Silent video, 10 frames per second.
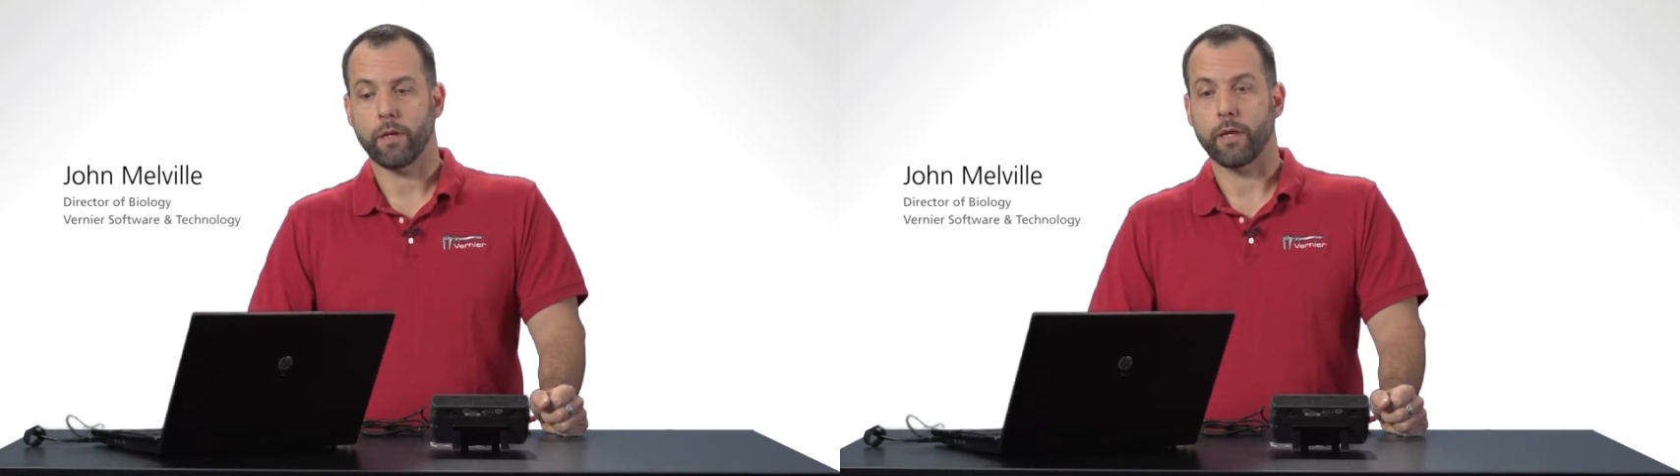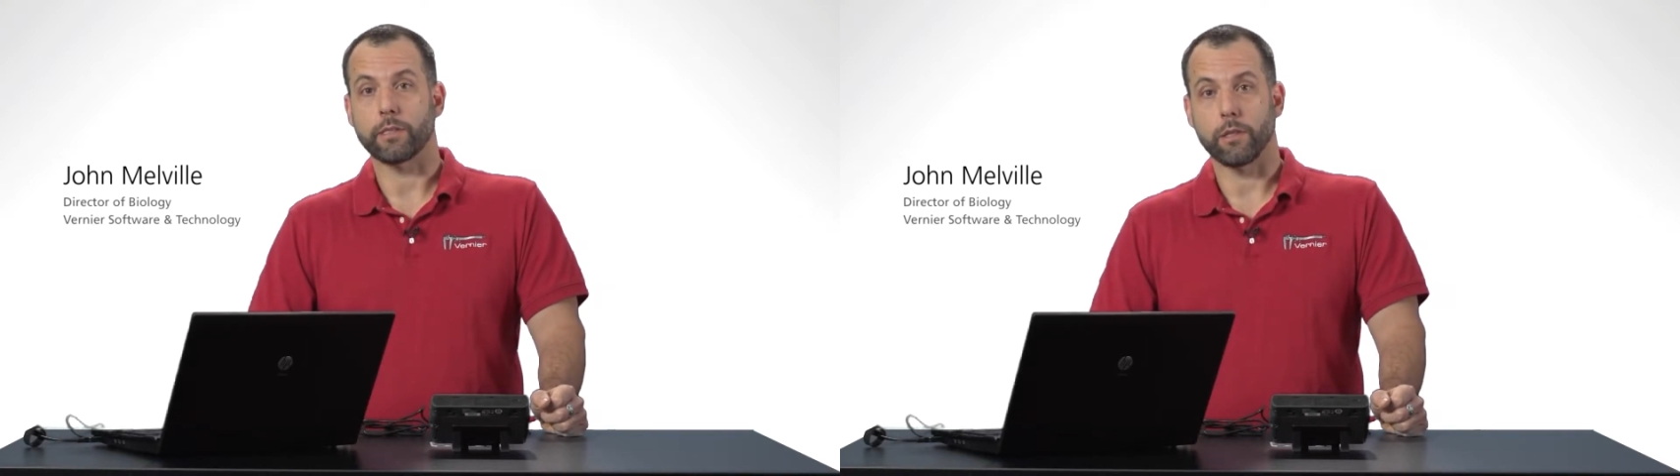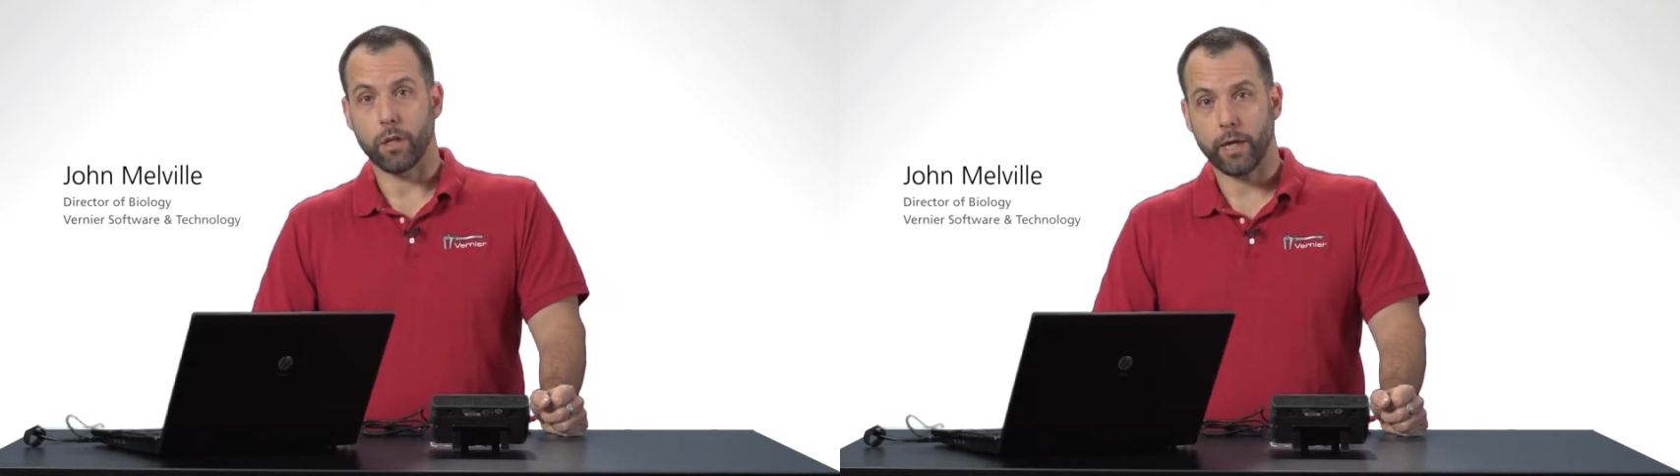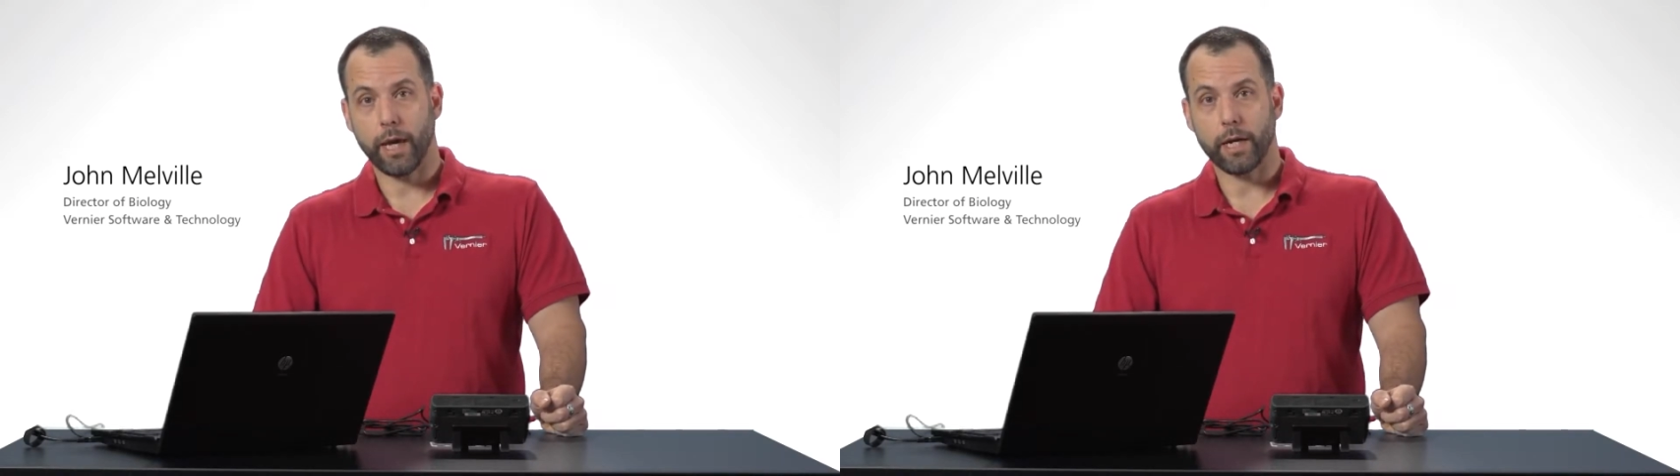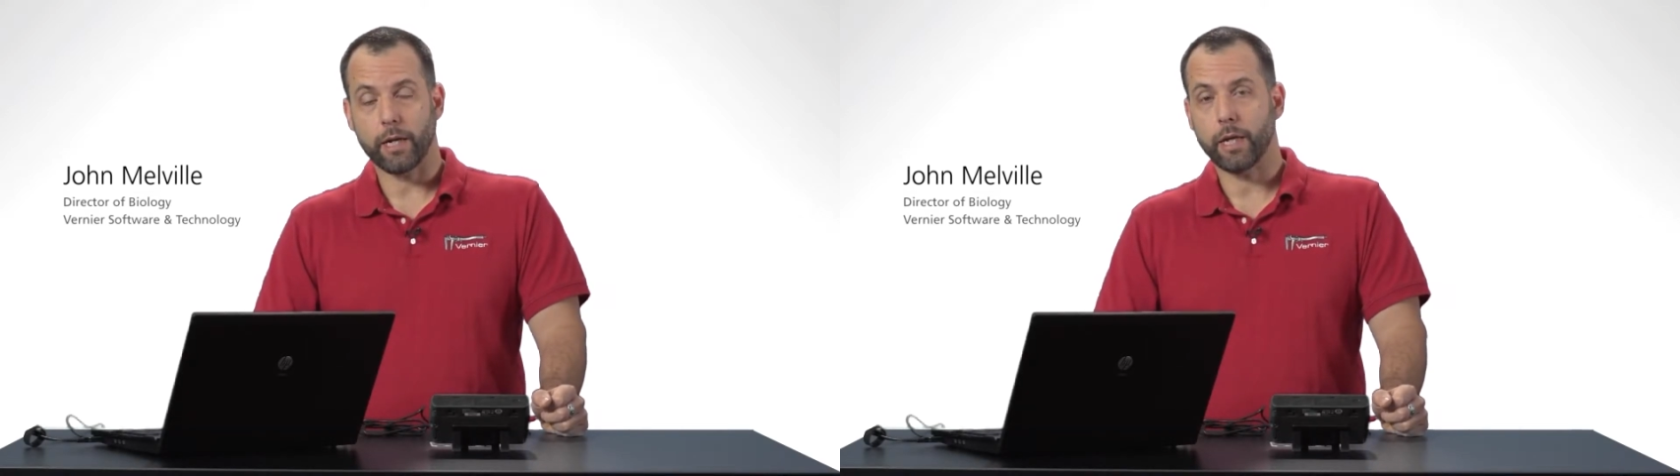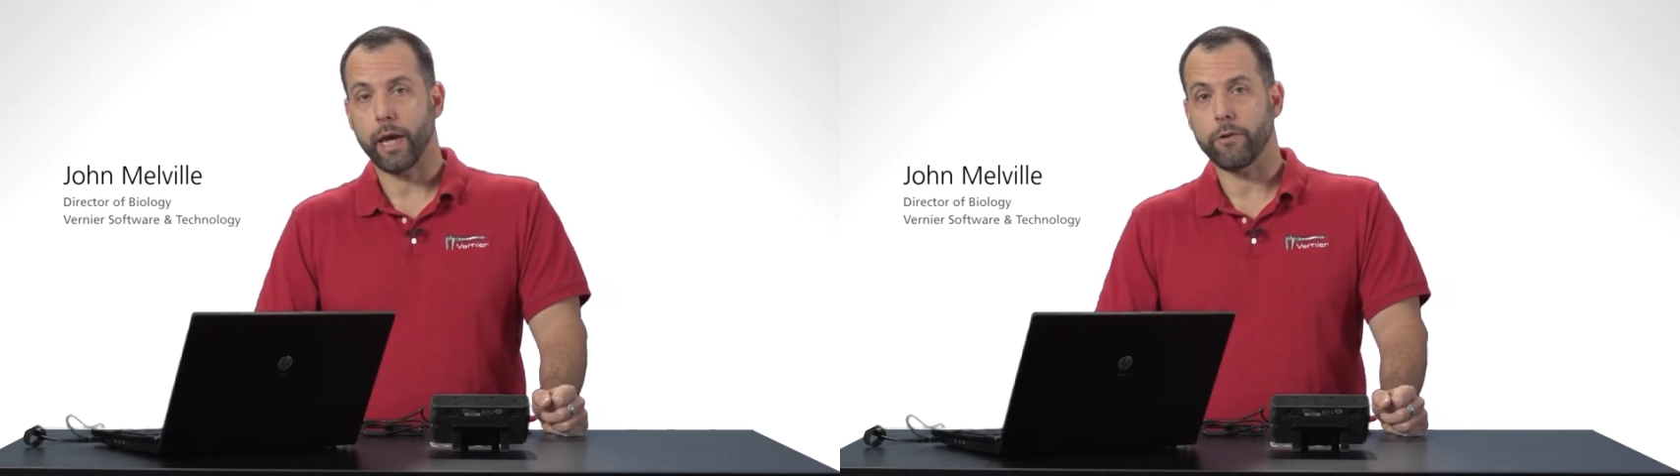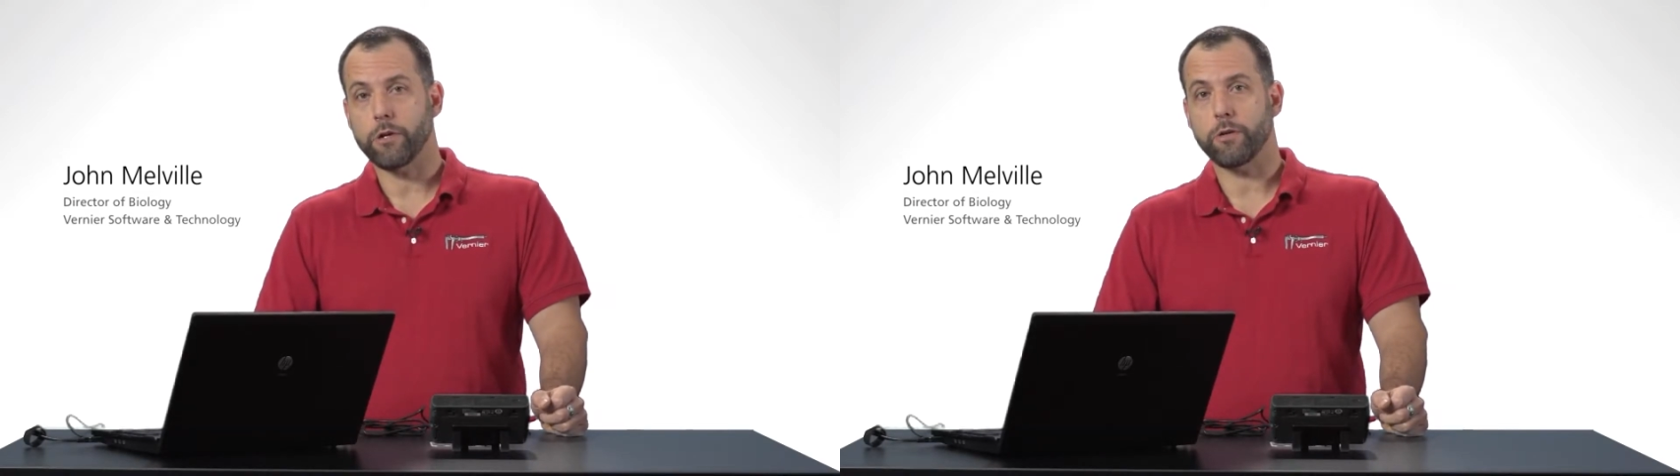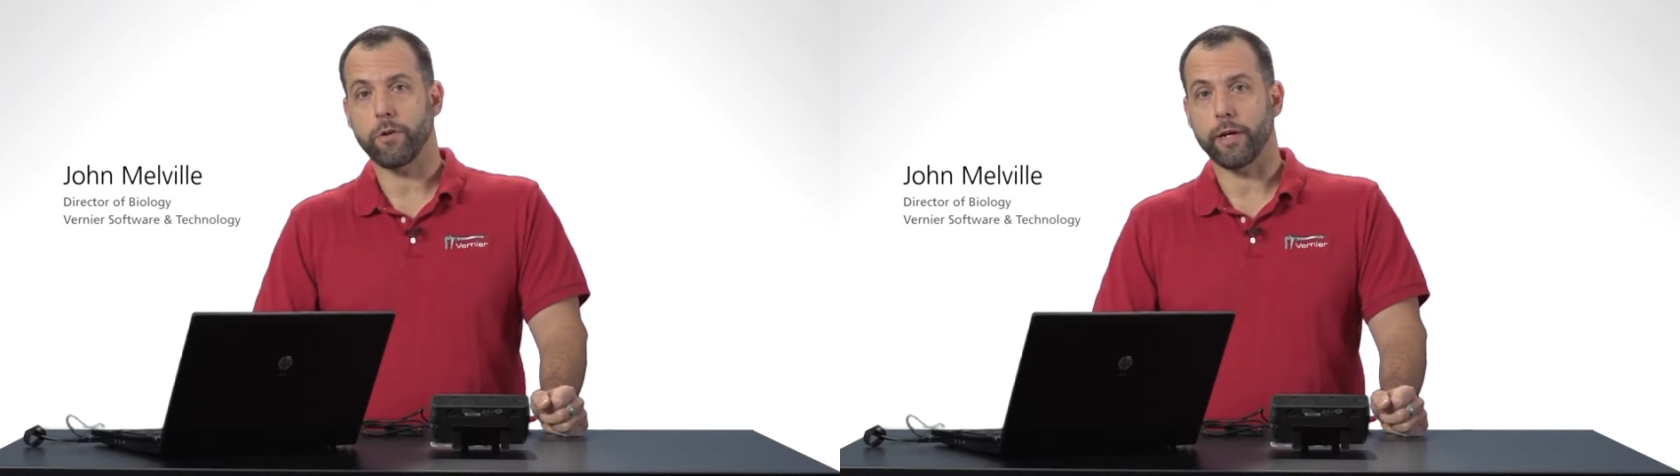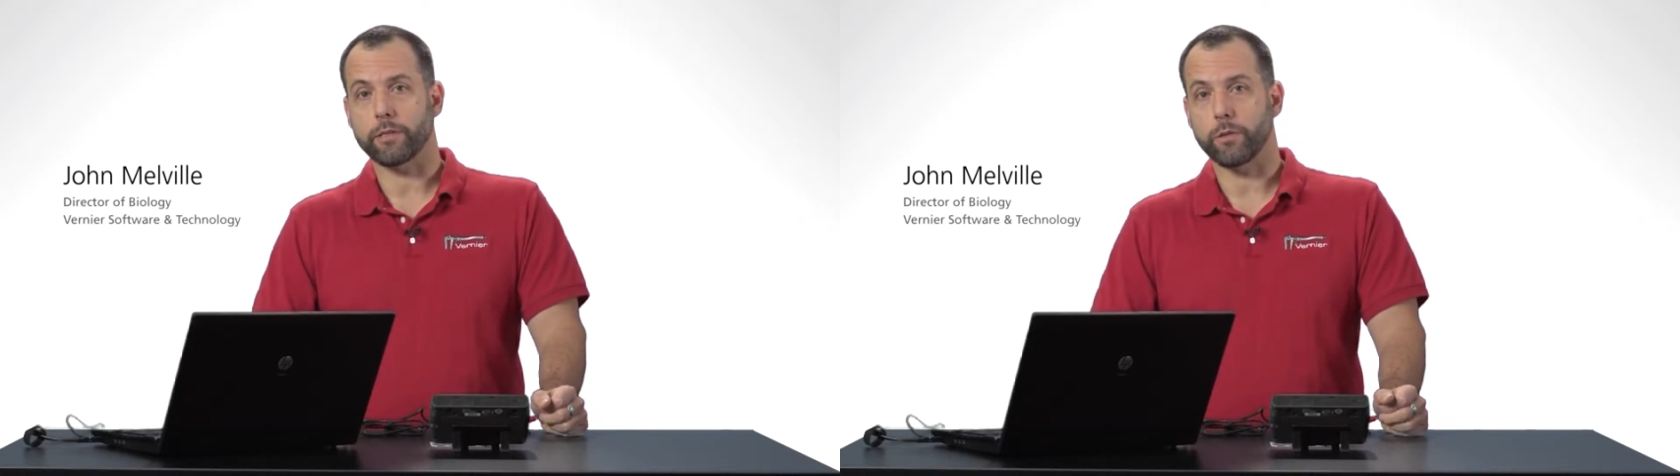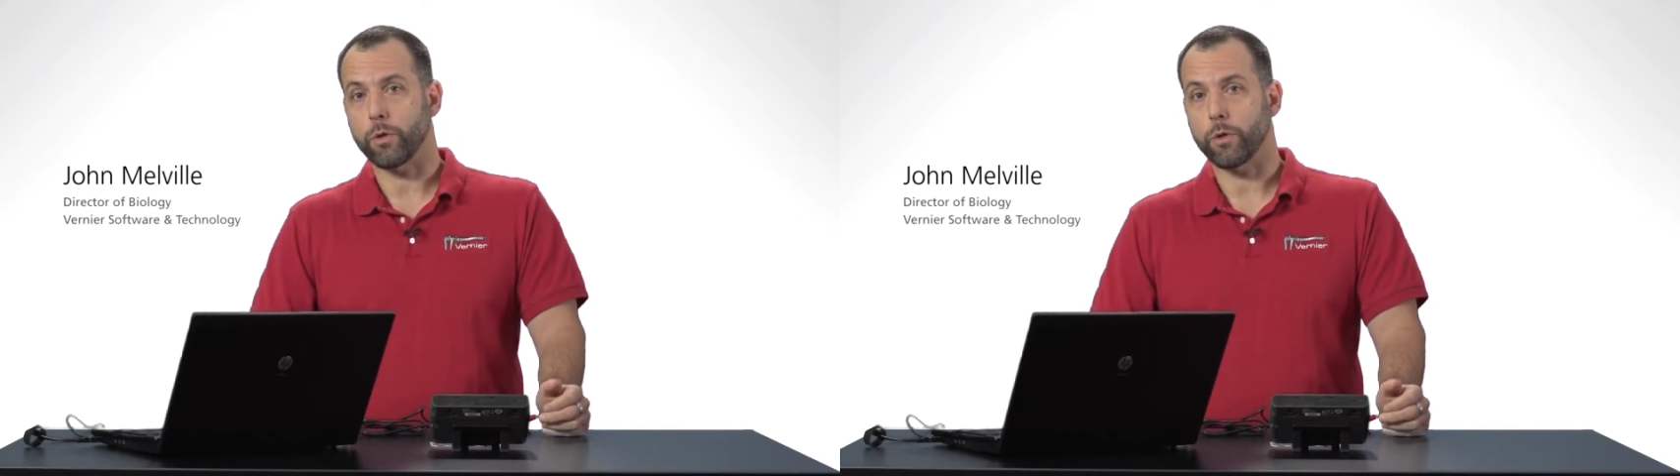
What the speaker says: Because in looking at an EKG trace,